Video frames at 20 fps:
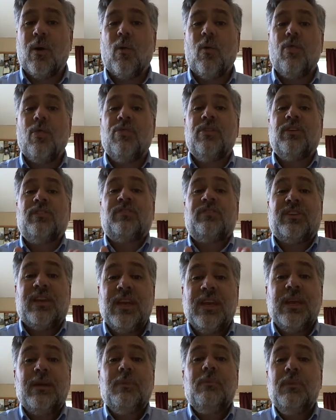The
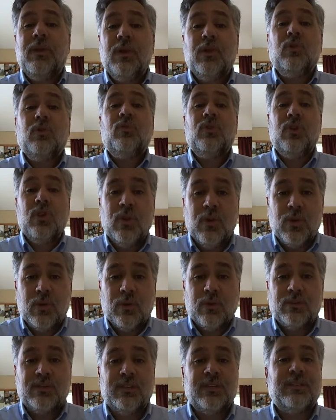scheme you
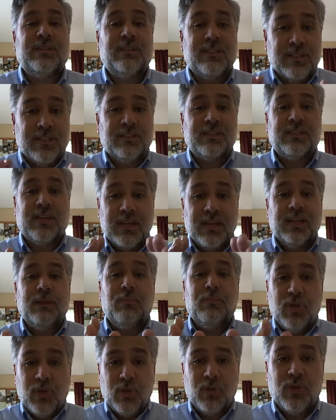use is the
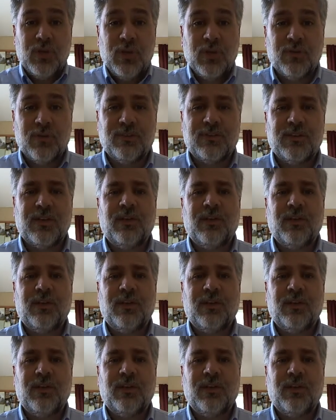scheme you use.